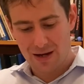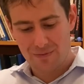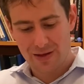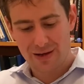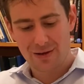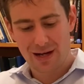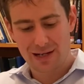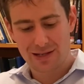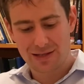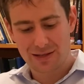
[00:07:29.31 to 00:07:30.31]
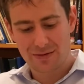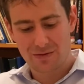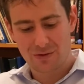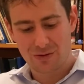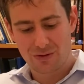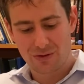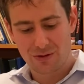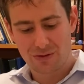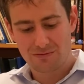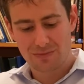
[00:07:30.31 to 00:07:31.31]
Their guidance
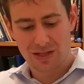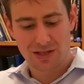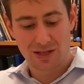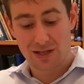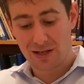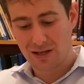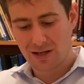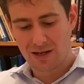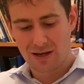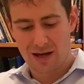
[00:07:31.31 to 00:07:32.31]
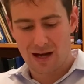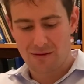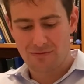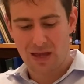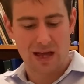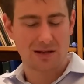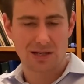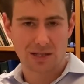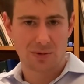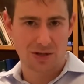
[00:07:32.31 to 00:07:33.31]
for this year, and I
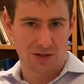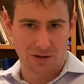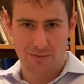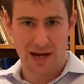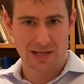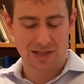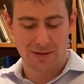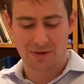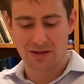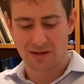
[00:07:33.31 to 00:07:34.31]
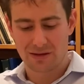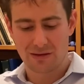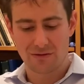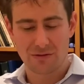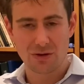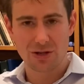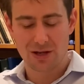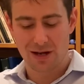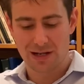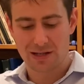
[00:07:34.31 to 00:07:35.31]
suppose you could base some of the future
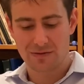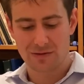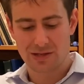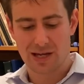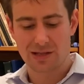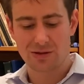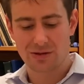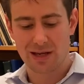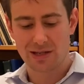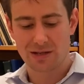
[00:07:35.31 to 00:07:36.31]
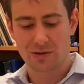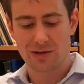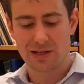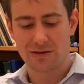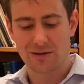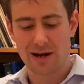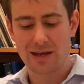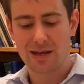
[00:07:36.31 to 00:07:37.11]
guidance for, say, 2023,